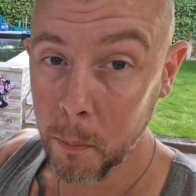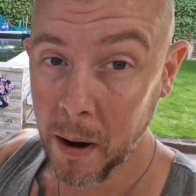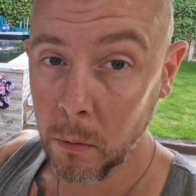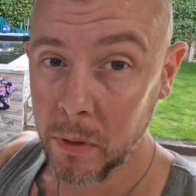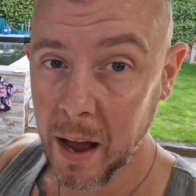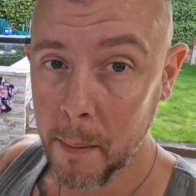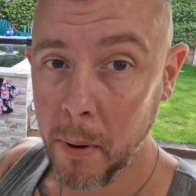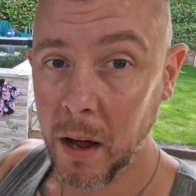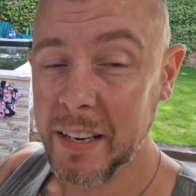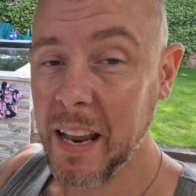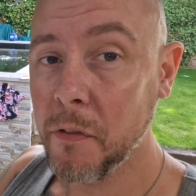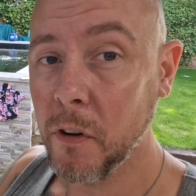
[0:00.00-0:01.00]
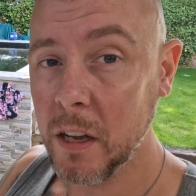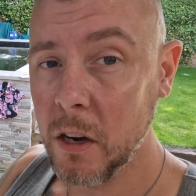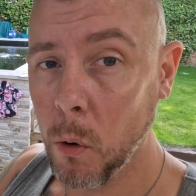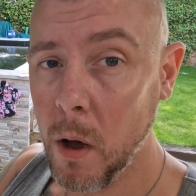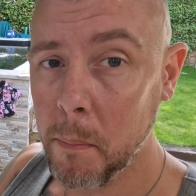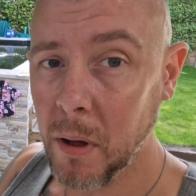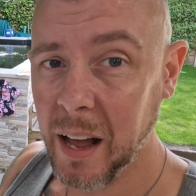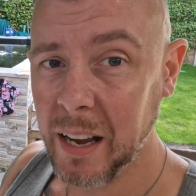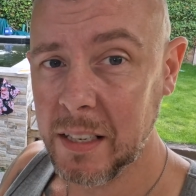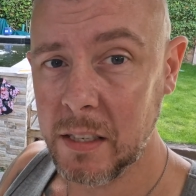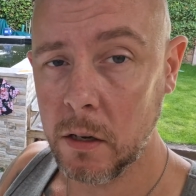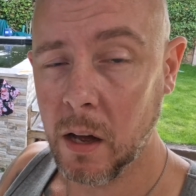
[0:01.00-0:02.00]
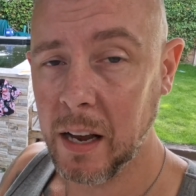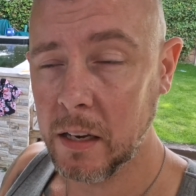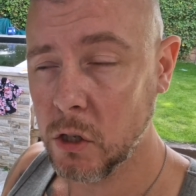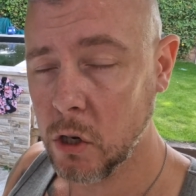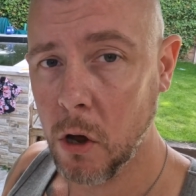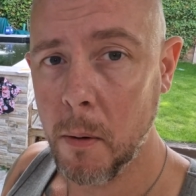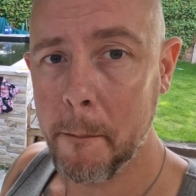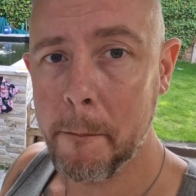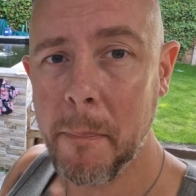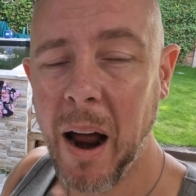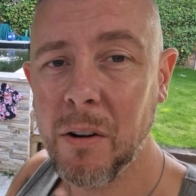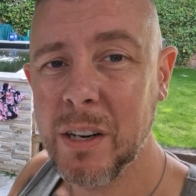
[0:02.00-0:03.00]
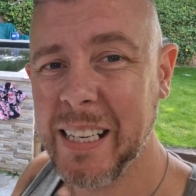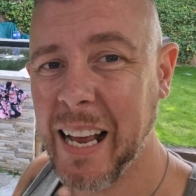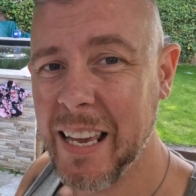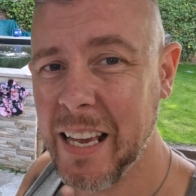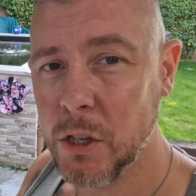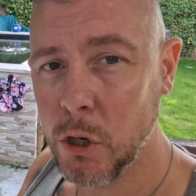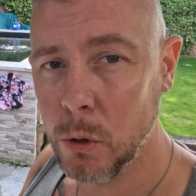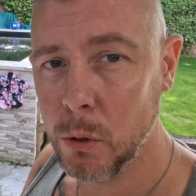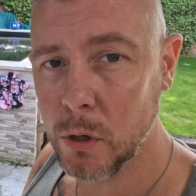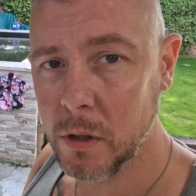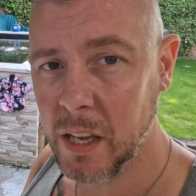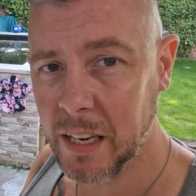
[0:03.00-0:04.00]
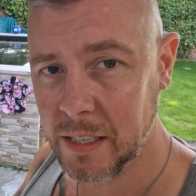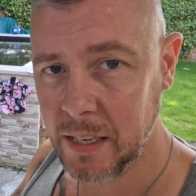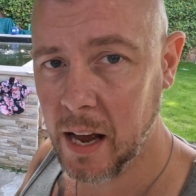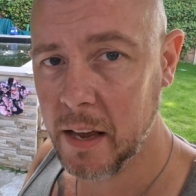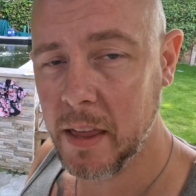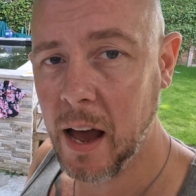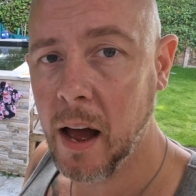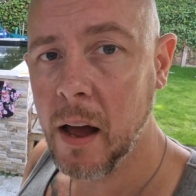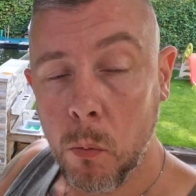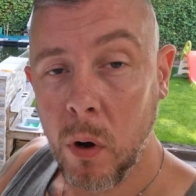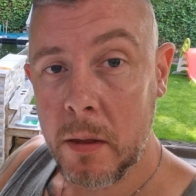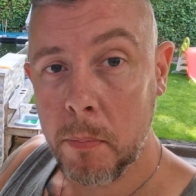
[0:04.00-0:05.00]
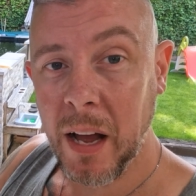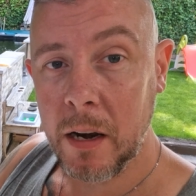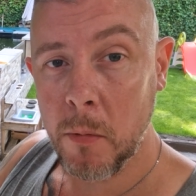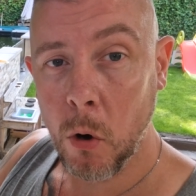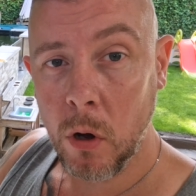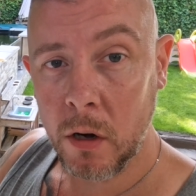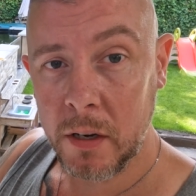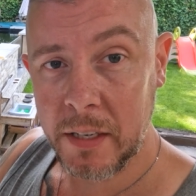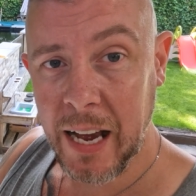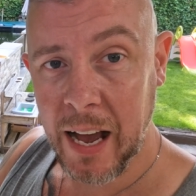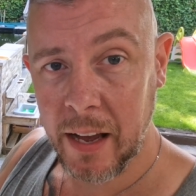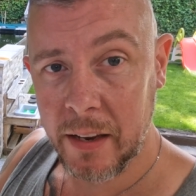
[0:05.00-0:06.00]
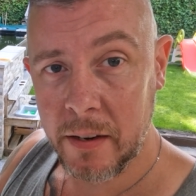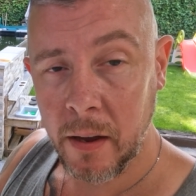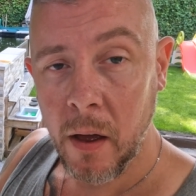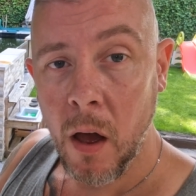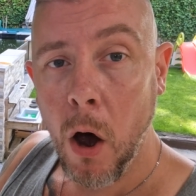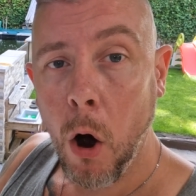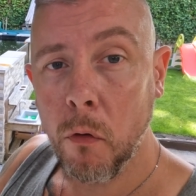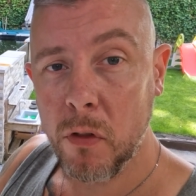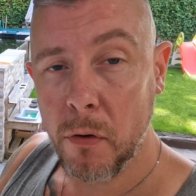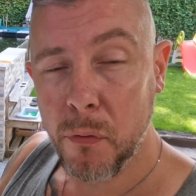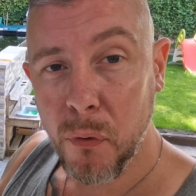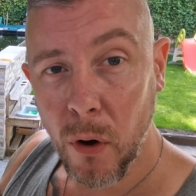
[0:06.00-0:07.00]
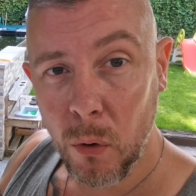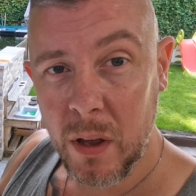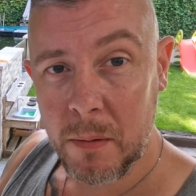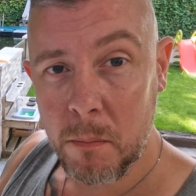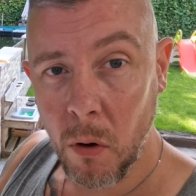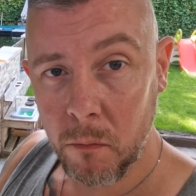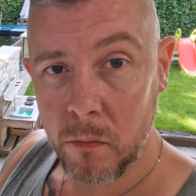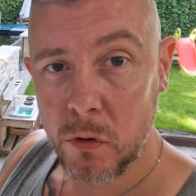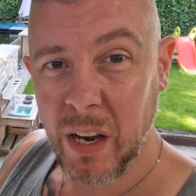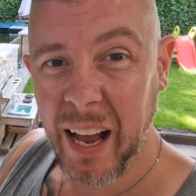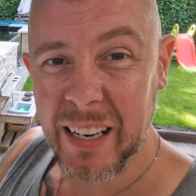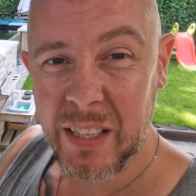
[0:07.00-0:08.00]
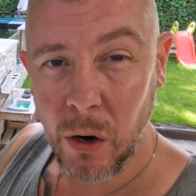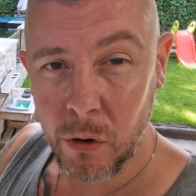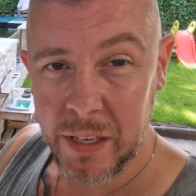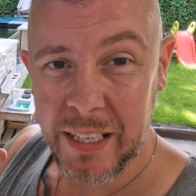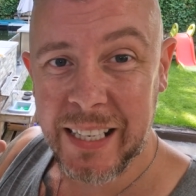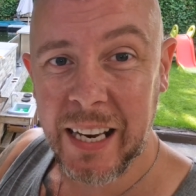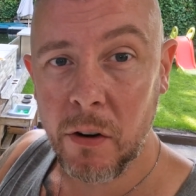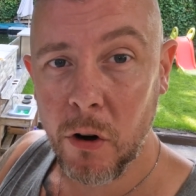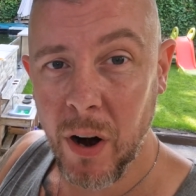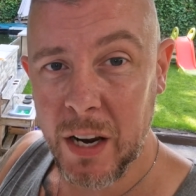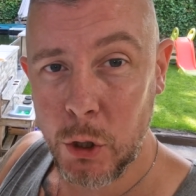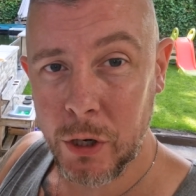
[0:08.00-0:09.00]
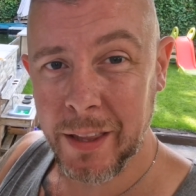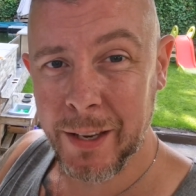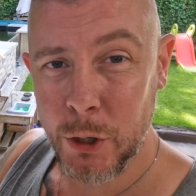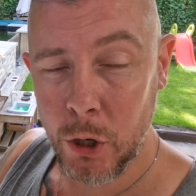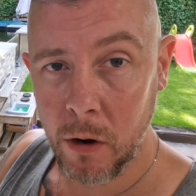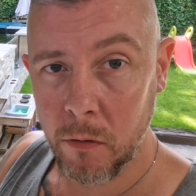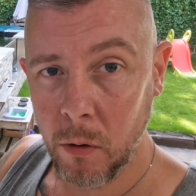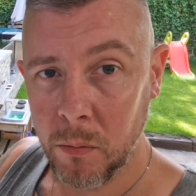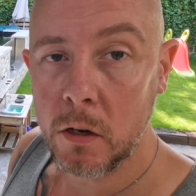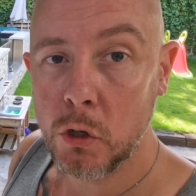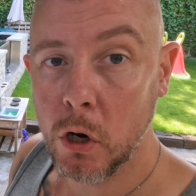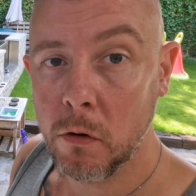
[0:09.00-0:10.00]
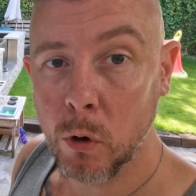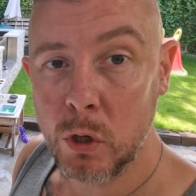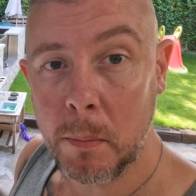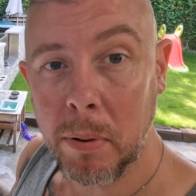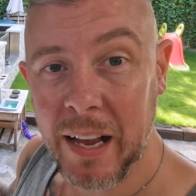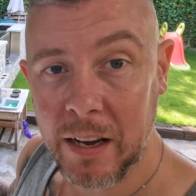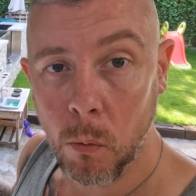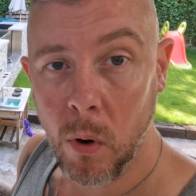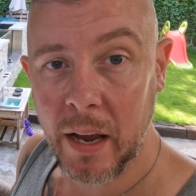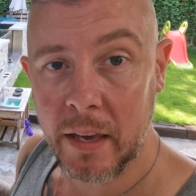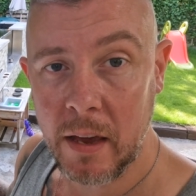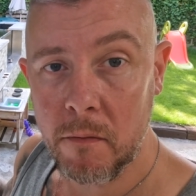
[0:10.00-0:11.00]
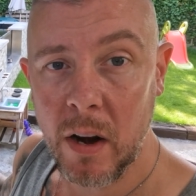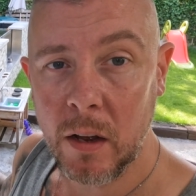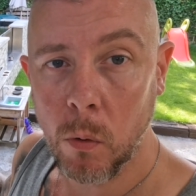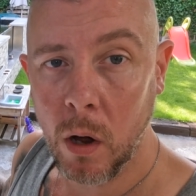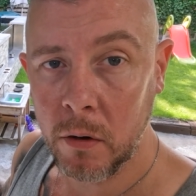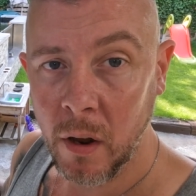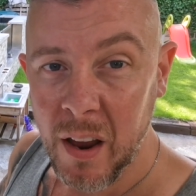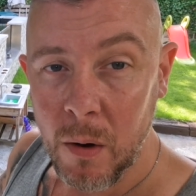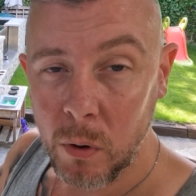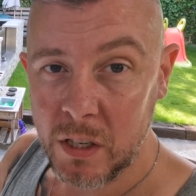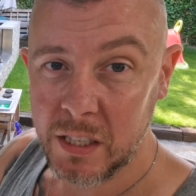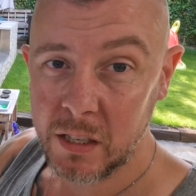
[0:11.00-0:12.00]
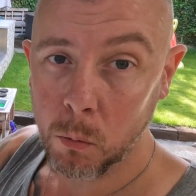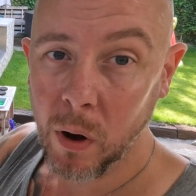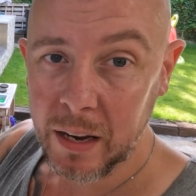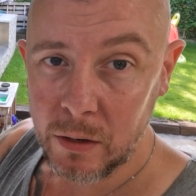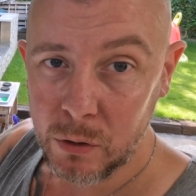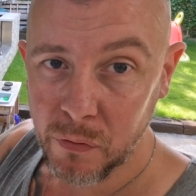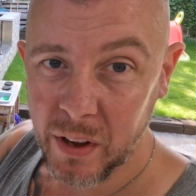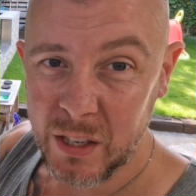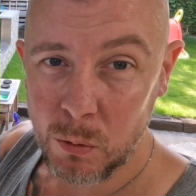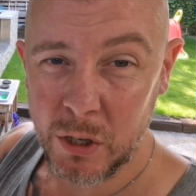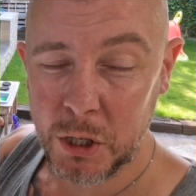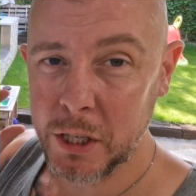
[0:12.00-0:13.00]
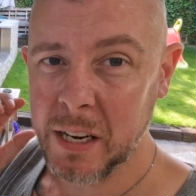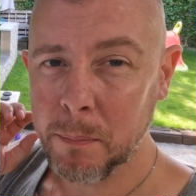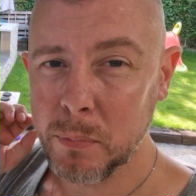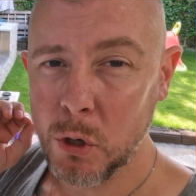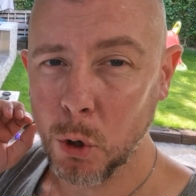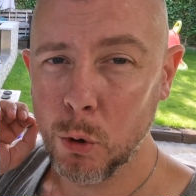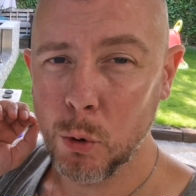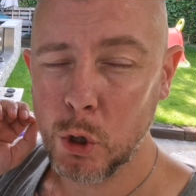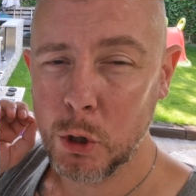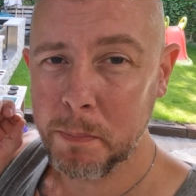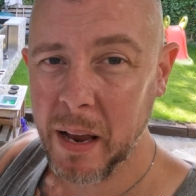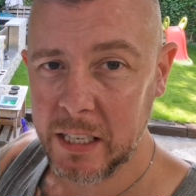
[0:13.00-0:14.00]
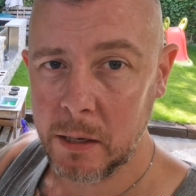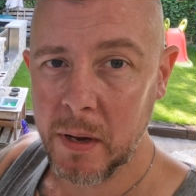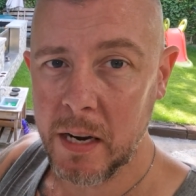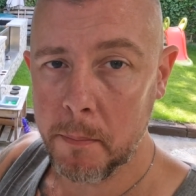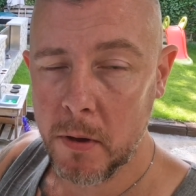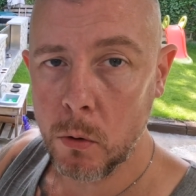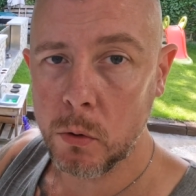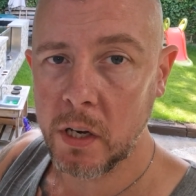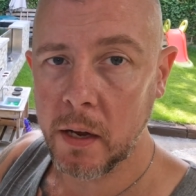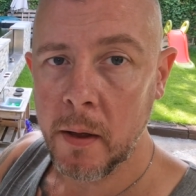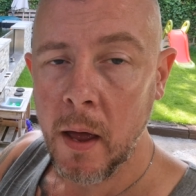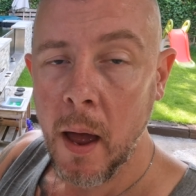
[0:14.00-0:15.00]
about that, but I definitely know it applies to like certain parasite issues and things like that. When the Platinum Ogon had died, over the following months, I saw a deterioration in the Shuro. Shuro is the black and white Gimring one, which is the wife's fish, which is an absolute specimen of beauty.